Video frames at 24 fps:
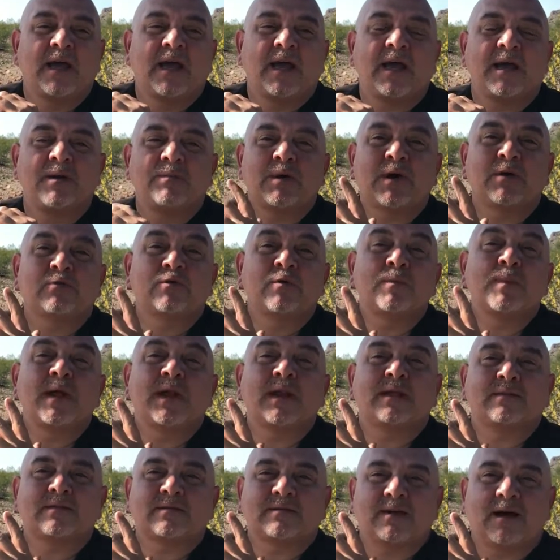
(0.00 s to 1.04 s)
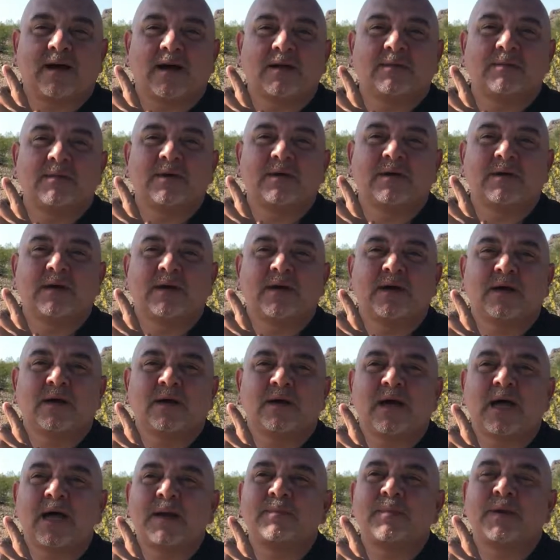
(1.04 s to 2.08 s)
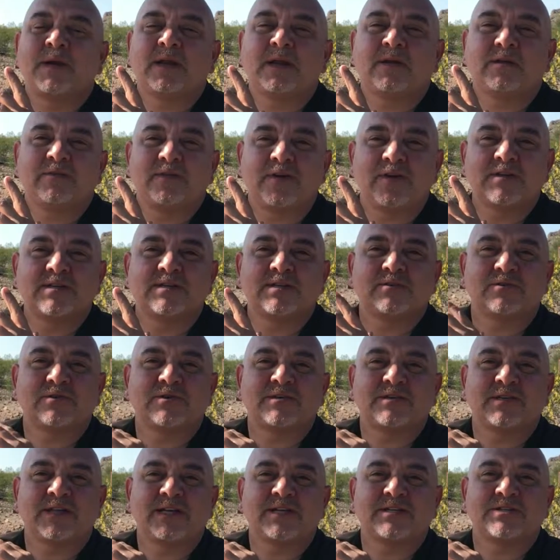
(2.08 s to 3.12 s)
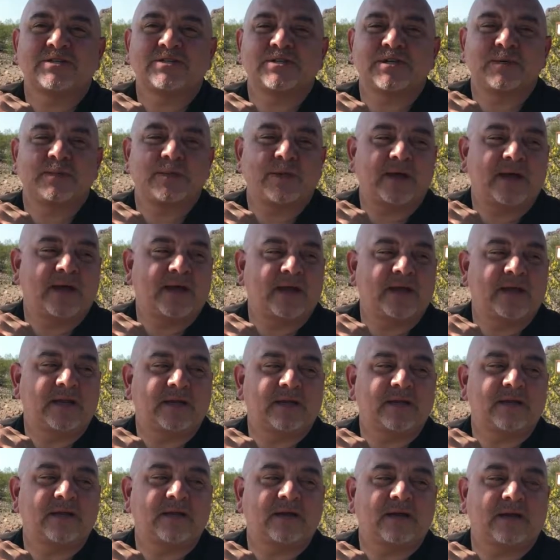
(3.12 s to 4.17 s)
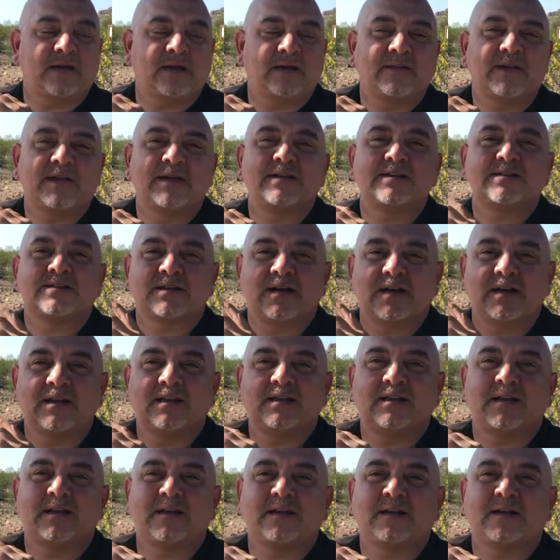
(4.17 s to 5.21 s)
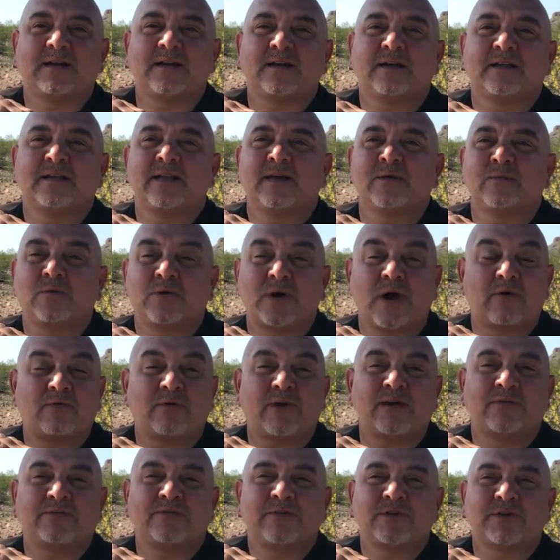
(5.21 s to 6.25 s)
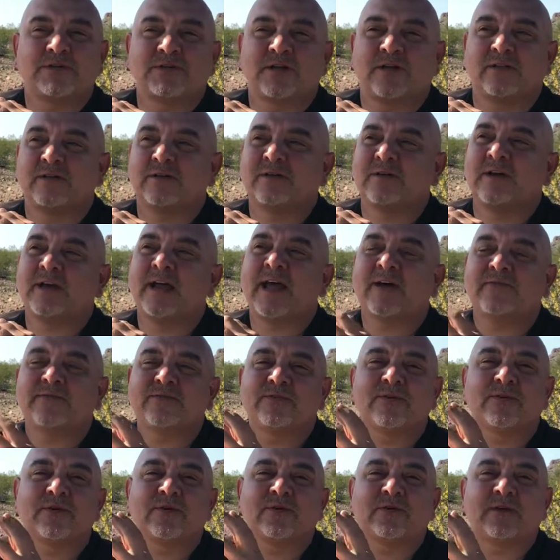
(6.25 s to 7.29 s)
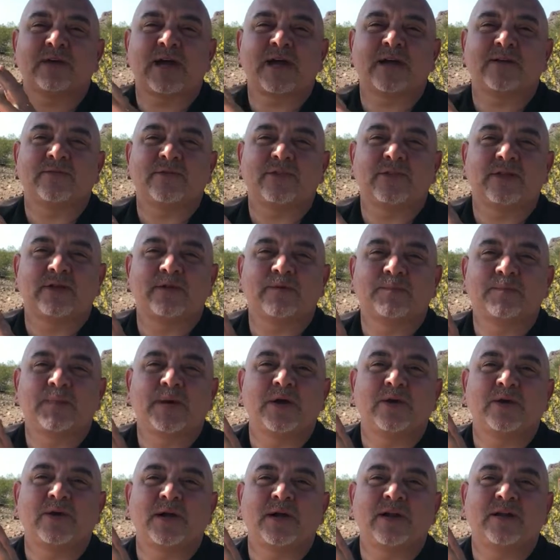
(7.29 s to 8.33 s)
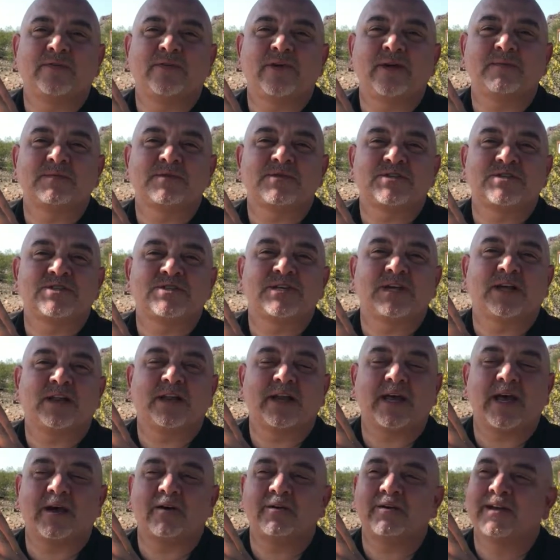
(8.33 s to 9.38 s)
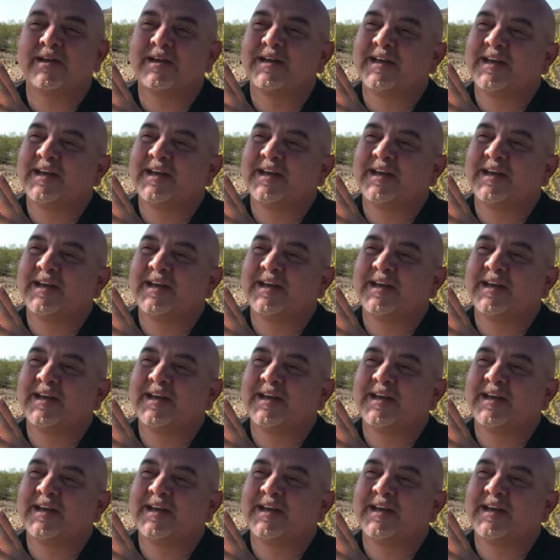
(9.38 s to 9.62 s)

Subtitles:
And my roommate at the time had been in a very serious relationship, and they decided that they were not right for each other. And after kind of a little period of him just chilling out,